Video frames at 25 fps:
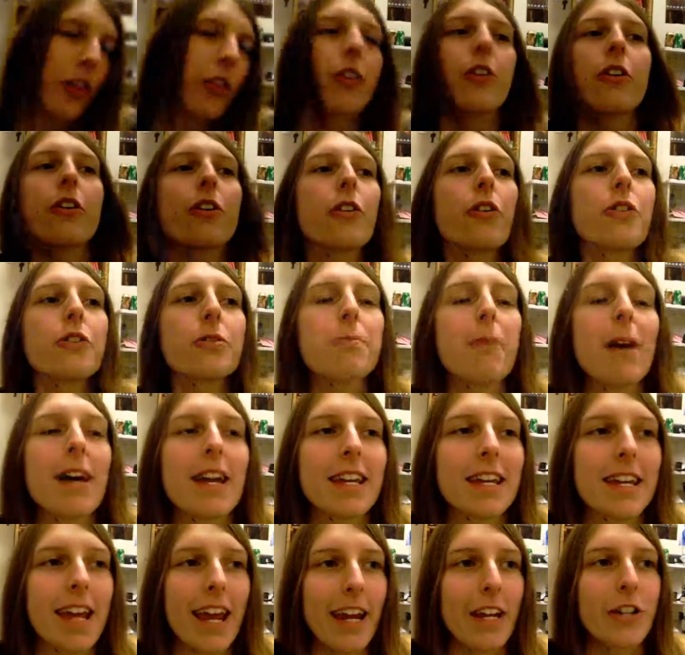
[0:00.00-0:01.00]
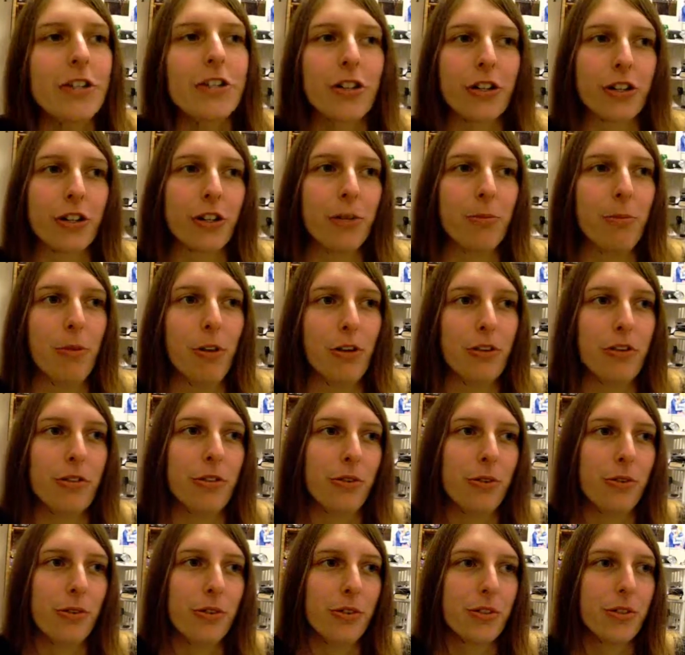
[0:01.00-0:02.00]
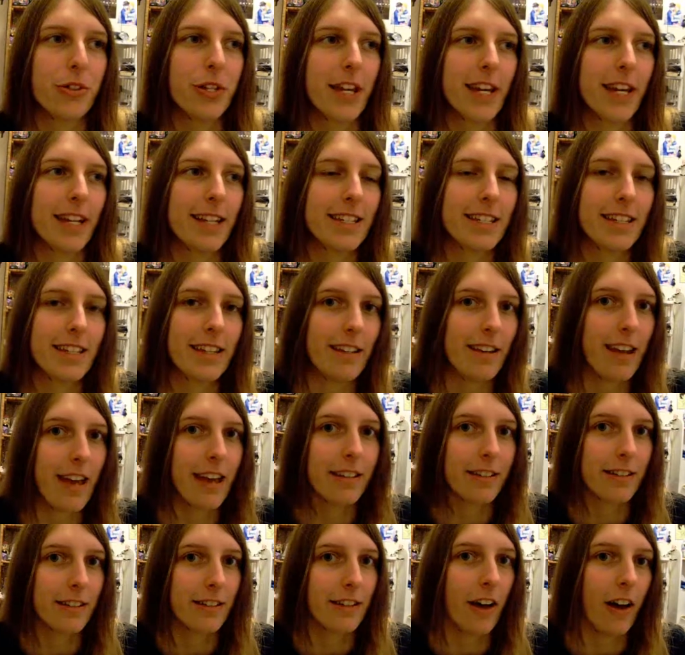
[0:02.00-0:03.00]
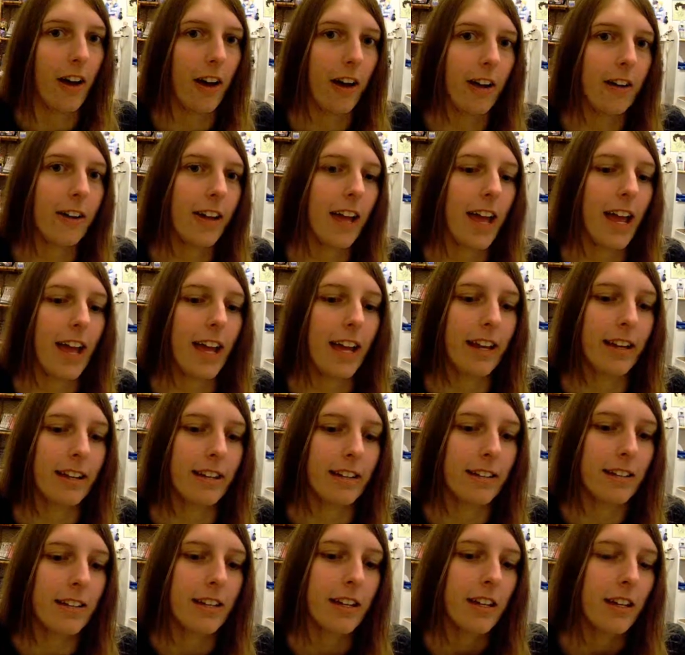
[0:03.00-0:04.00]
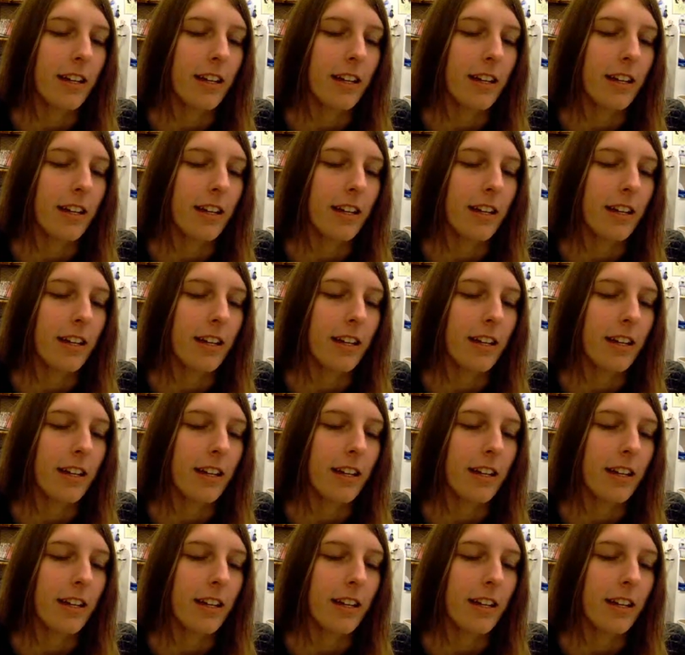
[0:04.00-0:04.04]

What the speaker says: There are those medication commercials like Sinesta and